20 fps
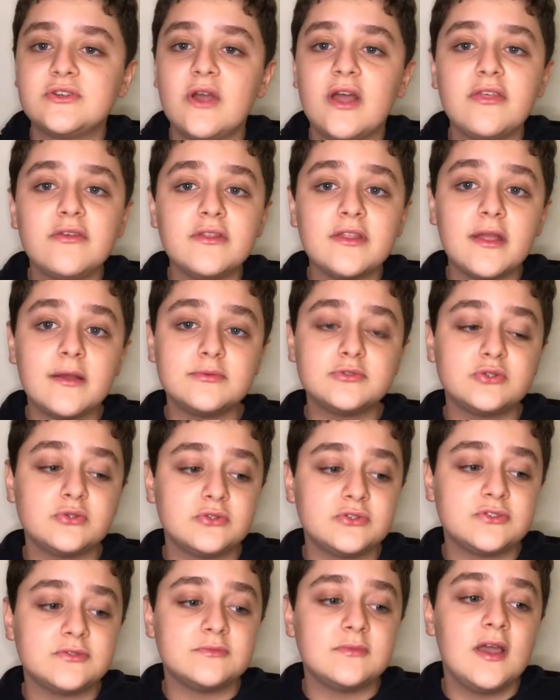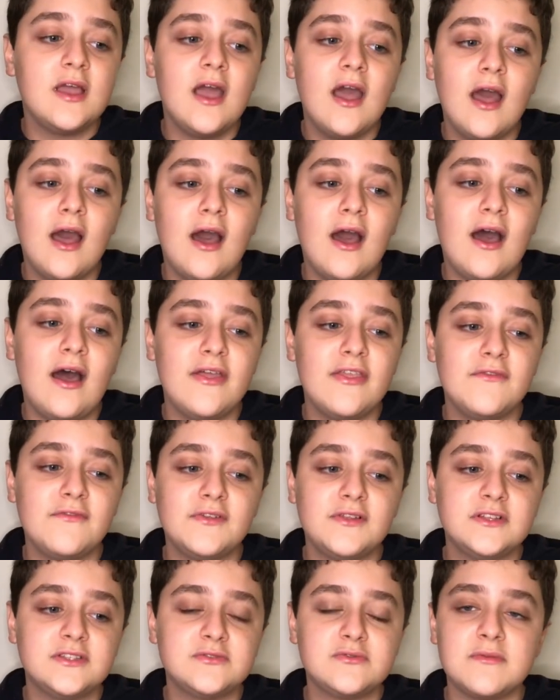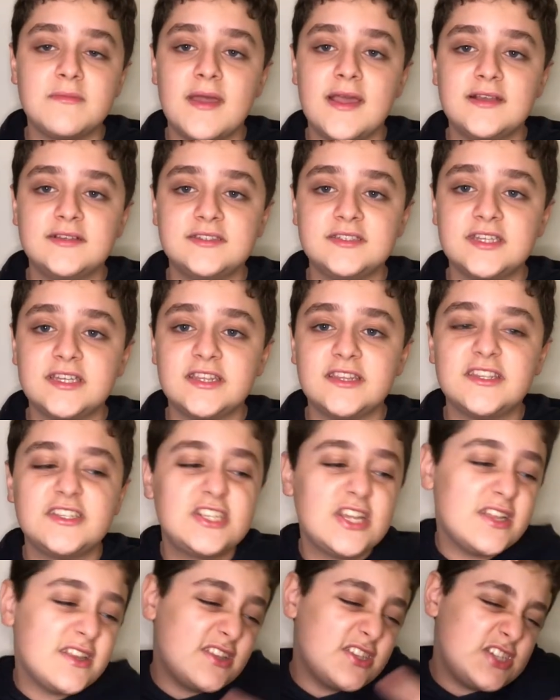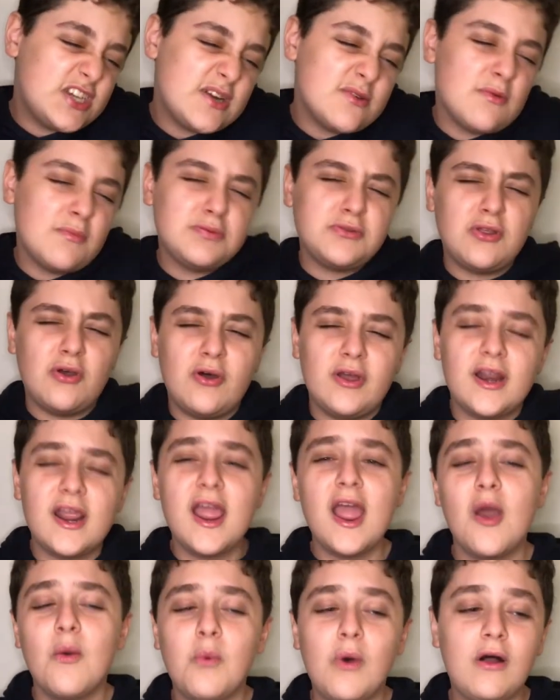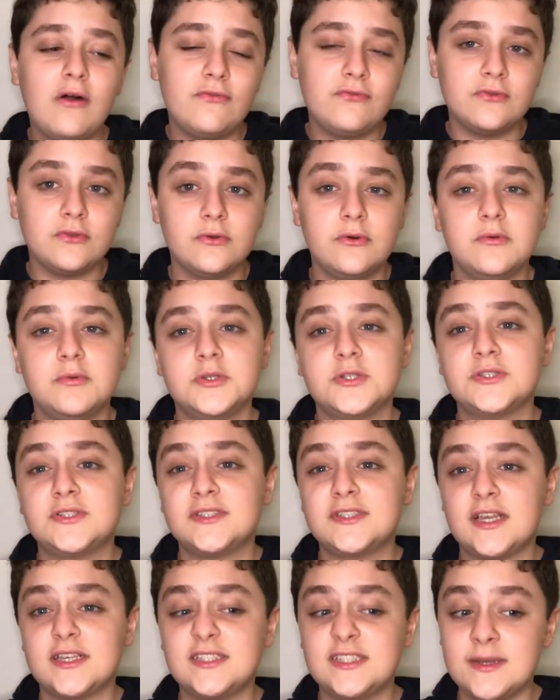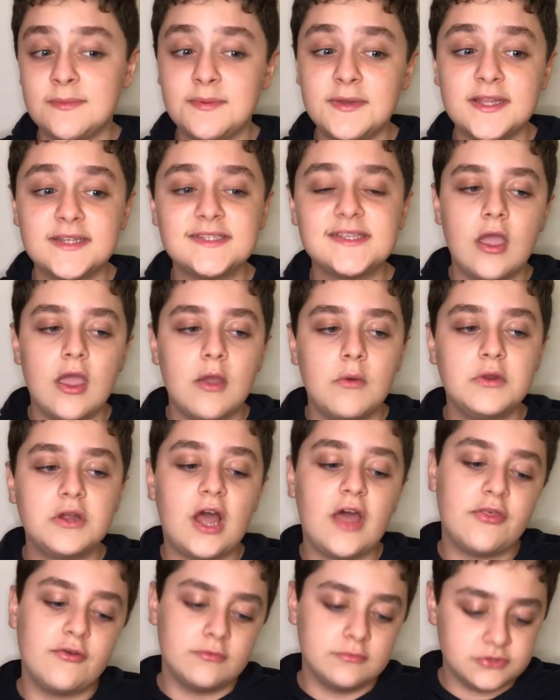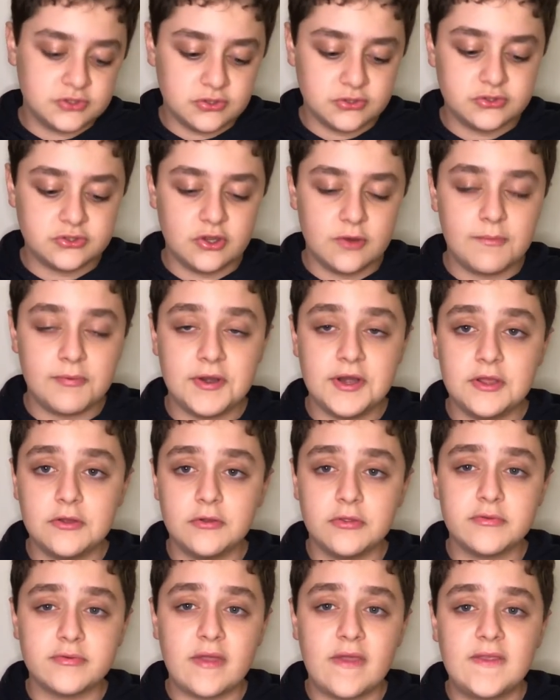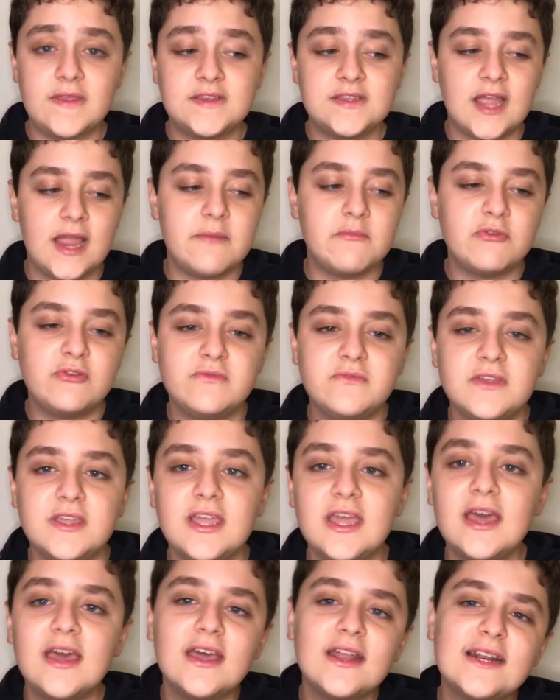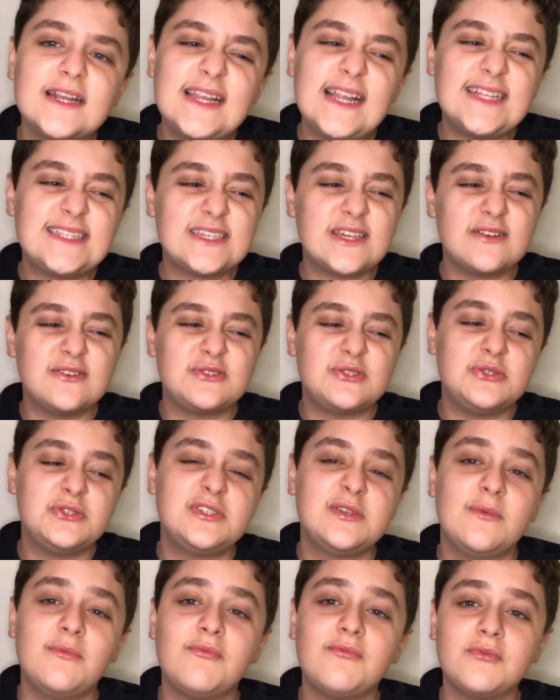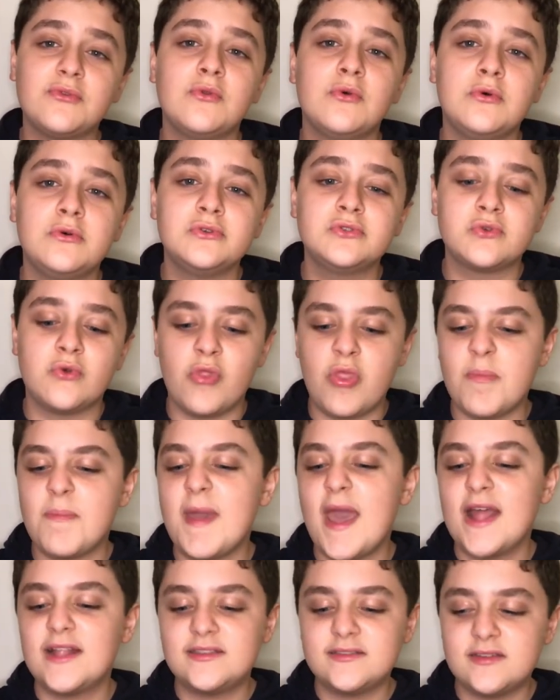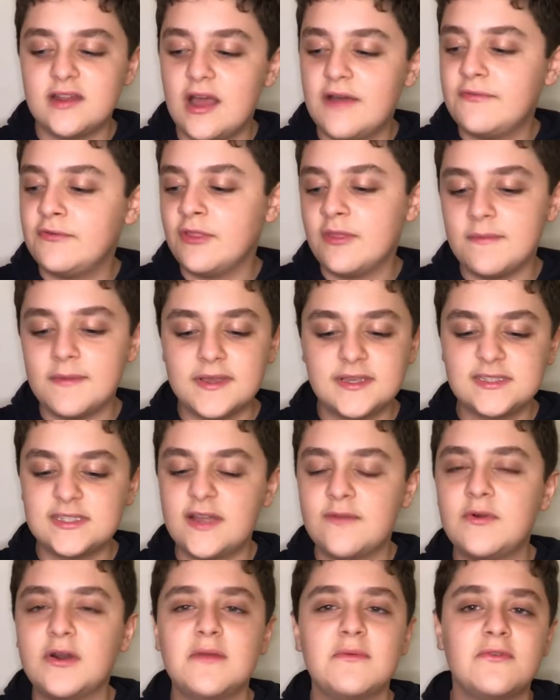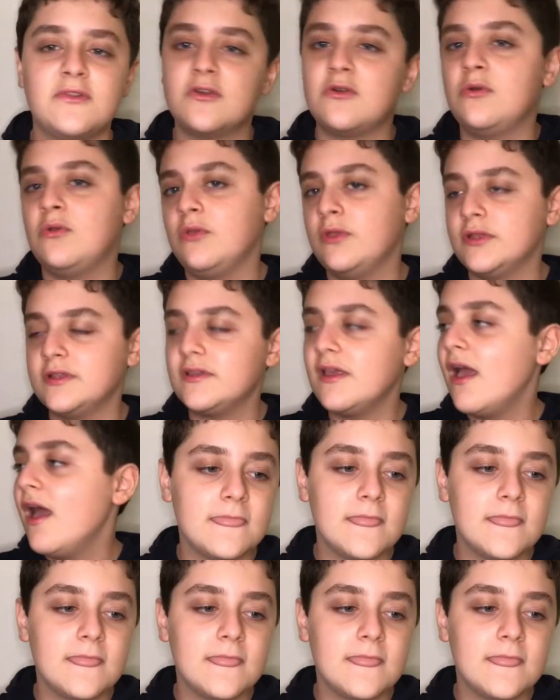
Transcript: I thought that was awesome. Uh, the villains were amazing. And the, the general plot, while flawed, which we'll discuss in a bit, I thought was also pretty good throughout the entire movie. Now let's get on to some flaws or the bad stuff or the mixed stuff, what do you want to call it.